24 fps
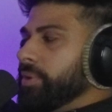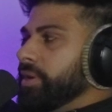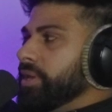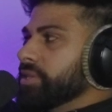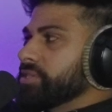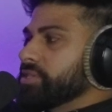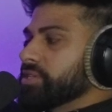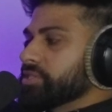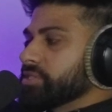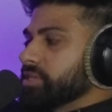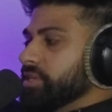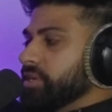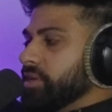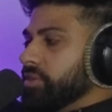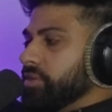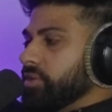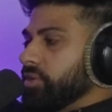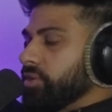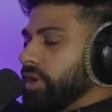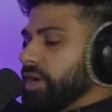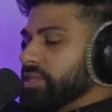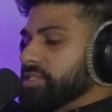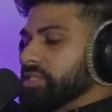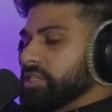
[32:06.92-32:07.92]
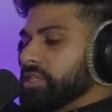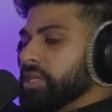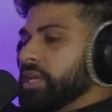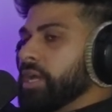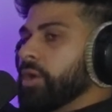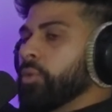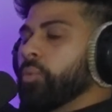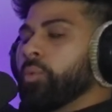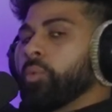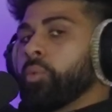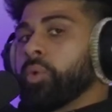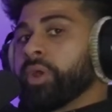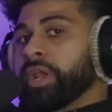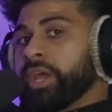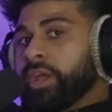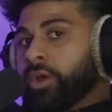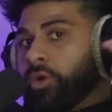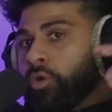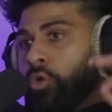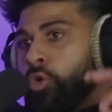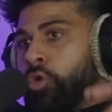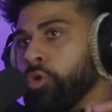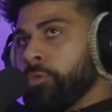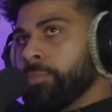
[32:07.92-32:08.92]
but it's just another classic thing. What I
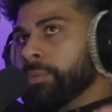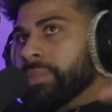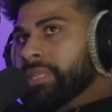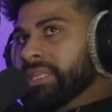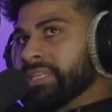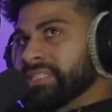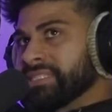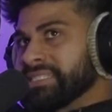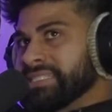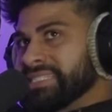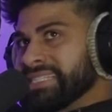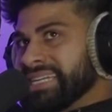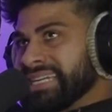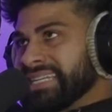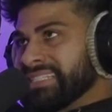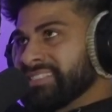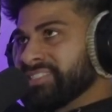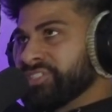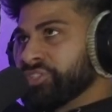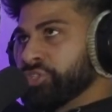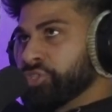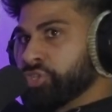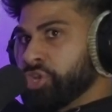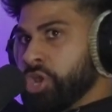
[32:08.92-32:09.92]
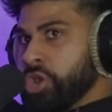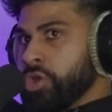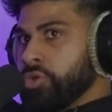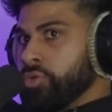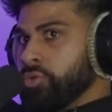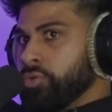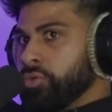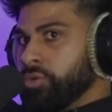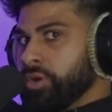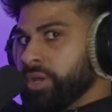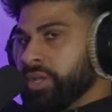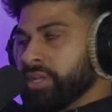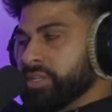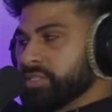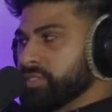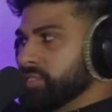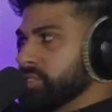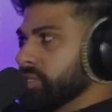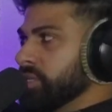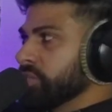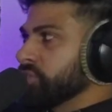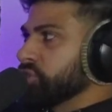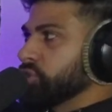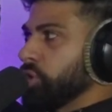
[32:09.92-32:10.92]
hope this does do
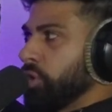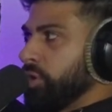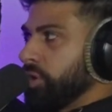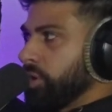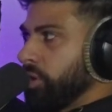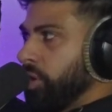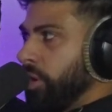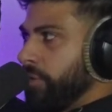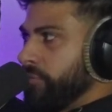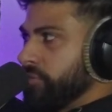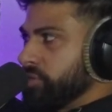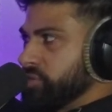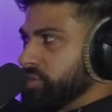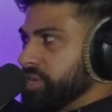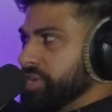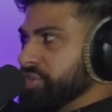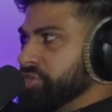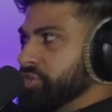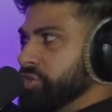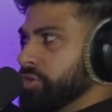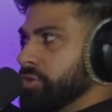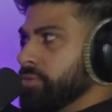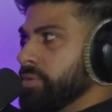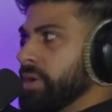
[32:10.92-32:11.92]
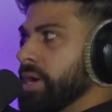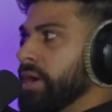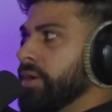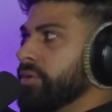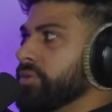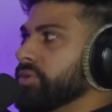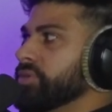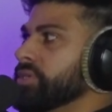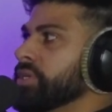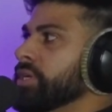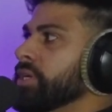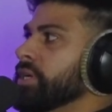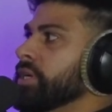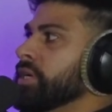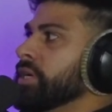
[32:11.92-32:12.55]
is start a conversation around